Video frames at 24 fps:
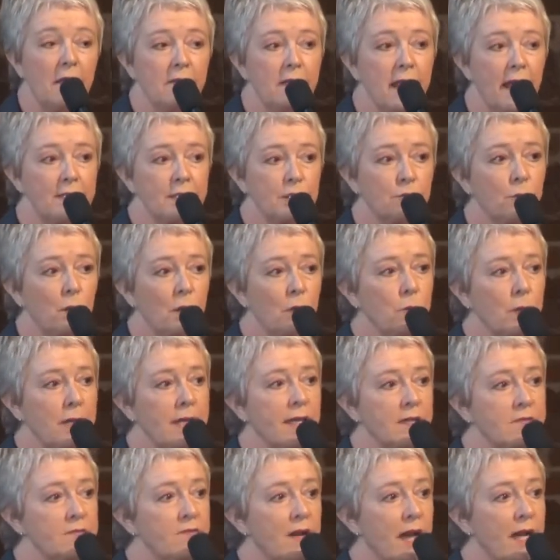That's where
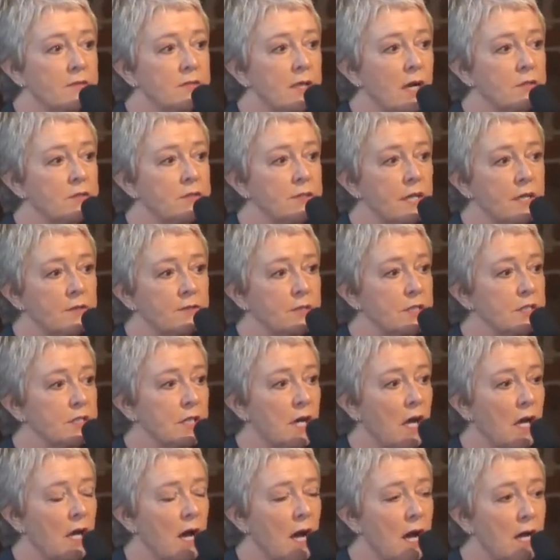we had found ourselves in
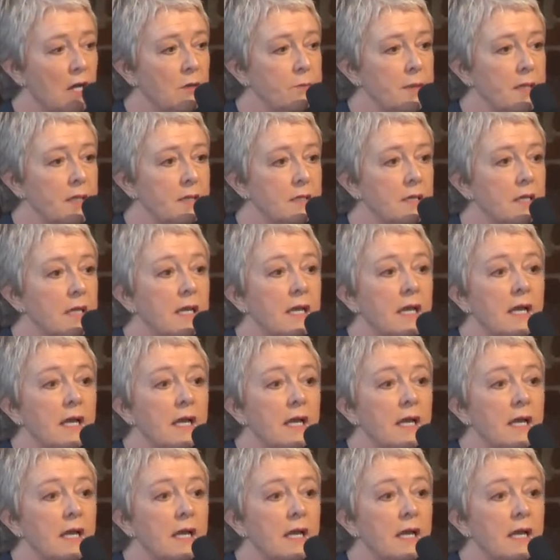Tullahoma.